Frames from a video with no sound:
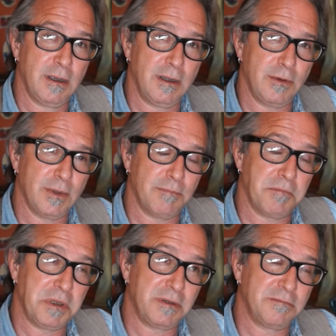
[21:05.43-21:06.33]
Anyway,
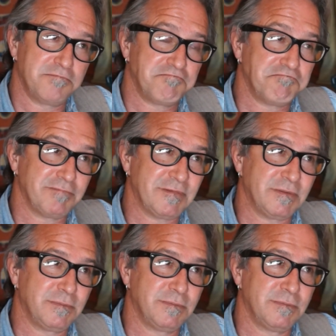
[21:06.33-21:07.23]
but
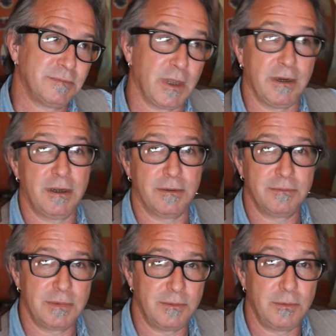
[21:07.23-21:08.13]
I don't know.
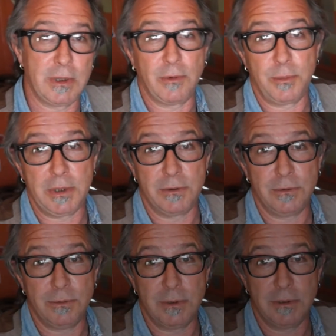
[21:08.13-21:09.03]
That would be
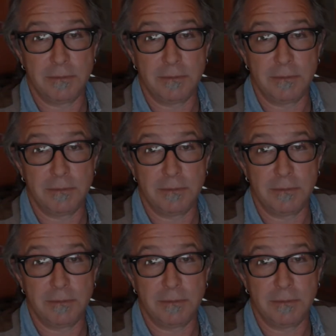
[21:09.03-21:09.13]
cool.